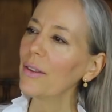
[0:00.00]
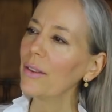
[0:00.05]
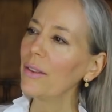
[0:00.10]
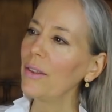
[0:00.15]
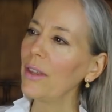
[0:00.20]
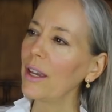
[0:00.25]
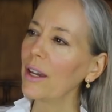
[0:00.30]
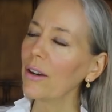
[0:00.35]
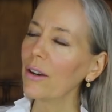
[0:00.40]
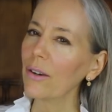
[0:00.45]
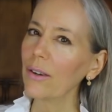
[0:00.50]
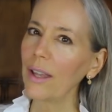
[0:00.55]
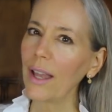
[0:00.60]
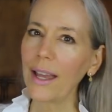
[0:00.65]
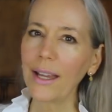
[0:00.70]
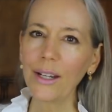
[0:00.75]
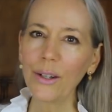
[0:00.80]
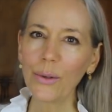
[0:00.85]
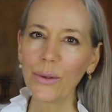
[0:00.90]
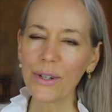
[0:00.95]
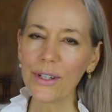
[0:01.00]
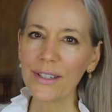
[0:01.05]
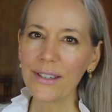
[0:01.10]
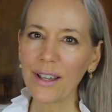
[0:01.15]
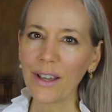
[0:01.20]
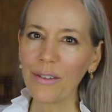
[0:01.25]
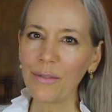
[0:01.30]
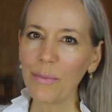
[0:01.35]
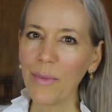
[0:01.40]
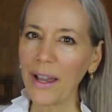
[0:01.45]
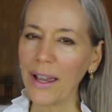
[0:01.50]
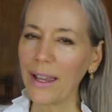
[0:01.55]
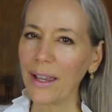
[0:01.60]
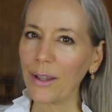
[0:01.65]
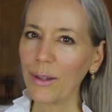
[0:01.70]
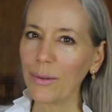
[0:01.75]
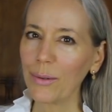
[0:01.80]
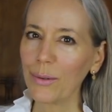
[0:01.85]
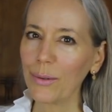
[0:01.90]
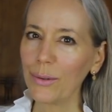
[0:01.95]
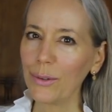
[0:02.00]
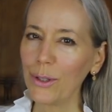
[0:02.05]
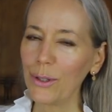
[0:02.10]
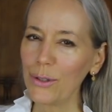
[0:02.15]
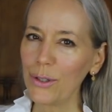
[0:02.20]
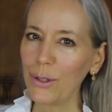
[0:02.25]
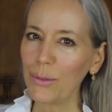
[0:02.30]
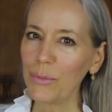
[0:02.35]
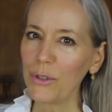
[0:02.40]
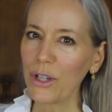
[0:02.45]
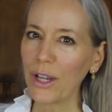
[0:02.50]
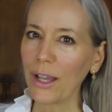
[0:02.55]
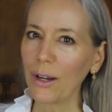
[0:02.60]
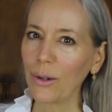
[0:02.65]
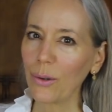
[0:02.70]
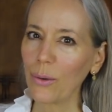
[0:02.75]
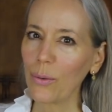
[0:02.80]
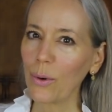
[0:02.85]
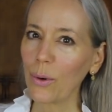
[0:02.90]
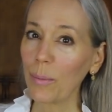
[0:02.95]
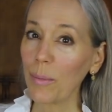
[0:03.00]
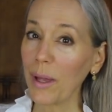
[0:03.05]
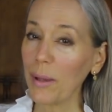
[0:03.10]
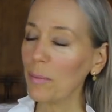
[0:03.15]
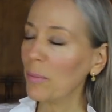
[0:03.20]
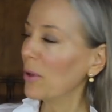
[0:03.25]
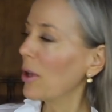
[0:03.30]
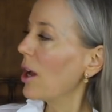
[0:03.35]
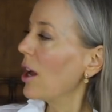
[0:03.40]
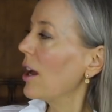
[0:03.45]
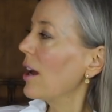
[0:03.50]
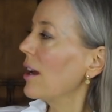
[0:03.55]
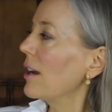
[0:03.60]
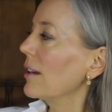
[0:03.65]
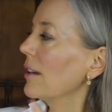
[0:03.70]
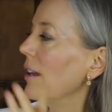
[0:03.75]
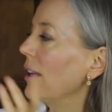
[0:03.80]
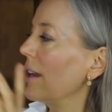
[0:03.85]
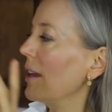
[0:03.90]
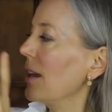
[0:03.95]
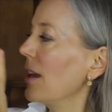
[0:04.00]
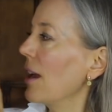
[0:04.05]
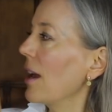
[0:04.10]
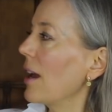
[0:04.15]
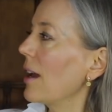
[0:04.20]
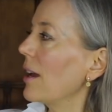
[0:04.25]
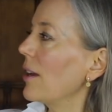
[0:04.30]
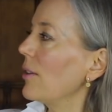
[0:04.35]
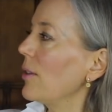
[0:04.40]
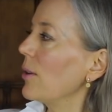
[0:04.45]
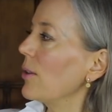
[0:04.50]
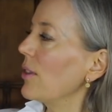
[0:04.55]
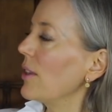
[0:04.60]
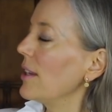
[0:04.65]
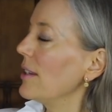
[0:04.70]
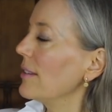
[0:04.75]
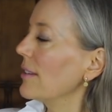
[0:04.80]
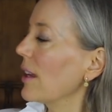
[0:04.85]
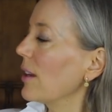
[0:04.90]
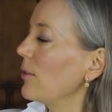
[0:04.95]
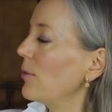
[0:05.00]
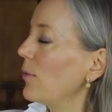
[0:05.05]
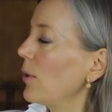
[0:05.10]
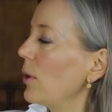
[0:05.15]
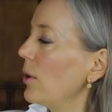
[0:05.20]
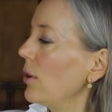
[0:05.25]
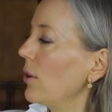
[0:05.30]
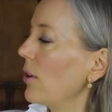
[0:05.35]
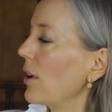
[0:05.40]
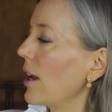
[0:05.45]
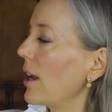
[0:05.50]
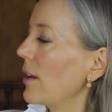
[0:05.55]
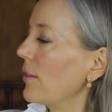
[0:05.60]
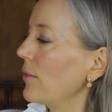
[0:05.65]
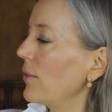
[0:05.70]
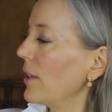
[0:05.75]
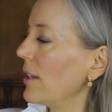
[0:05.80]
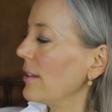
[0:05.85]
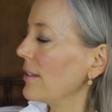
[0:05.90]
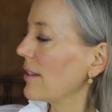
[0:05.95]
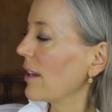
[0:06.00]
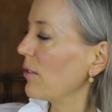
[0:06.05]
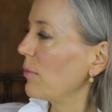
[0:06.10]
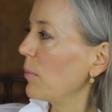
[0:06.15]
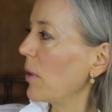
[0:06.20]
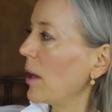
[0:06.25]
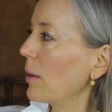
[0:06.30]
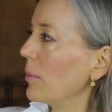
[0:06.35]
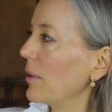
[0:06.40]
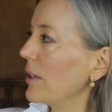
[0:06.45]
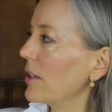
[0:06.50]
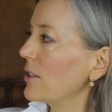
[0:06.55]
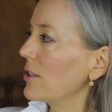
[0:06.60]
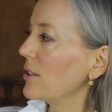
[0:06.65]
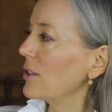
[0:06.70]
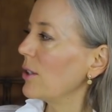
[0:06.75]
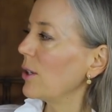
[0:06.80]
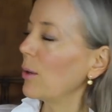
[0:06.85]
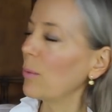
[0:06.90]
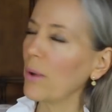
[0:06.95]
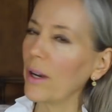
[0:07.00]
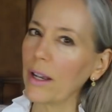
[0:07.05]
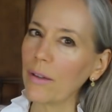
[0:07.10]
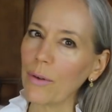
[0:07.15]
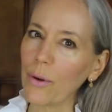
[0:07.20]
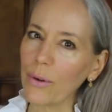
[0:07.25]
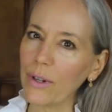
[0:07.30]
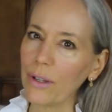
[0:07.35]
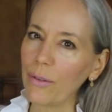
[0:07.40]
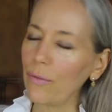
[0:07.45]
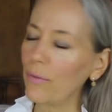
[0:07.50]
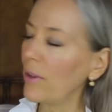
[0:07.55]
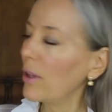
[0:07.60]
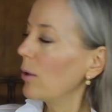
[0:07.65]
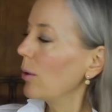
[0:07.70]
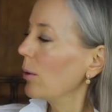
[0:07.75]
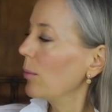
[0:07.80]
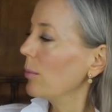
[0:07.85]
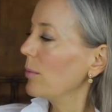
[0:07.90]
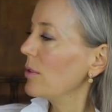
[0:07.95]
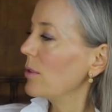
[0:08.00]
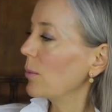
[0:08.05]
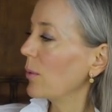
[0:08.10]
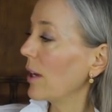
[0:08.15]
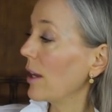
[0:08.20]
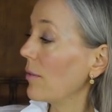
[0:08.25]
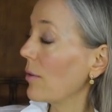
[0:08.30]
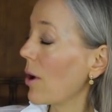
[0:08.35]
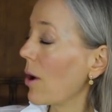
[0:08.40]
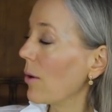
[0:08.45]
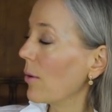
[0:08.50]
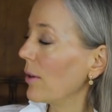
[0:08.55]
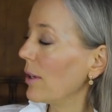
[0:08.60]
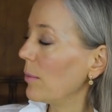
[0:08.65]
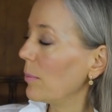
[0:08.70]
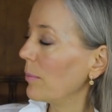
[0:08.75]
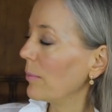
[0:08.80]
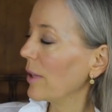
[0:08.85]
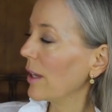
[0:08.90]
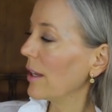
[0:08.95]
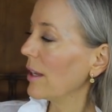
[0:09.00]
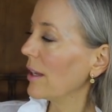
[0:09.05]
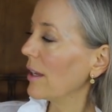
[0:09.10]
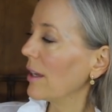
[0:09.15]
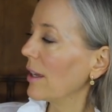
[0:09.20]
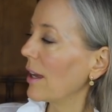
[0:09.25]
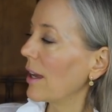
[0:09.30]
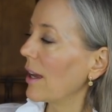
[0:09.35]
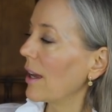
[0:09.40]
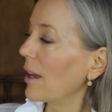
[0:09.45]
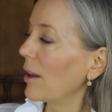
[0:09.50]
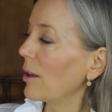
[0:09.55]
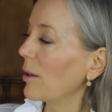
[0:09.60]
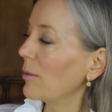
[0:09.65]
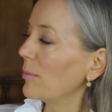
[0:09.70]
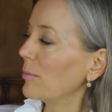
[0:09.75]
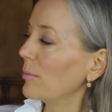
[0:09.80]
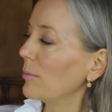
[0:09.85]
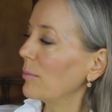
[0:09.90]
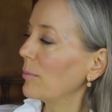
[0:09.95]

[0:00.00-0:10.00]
They're categories of my YouTube channel or my blog. Uh, they're things I've photographed, things I've published, you know, what I've already filmed, what I've already uh,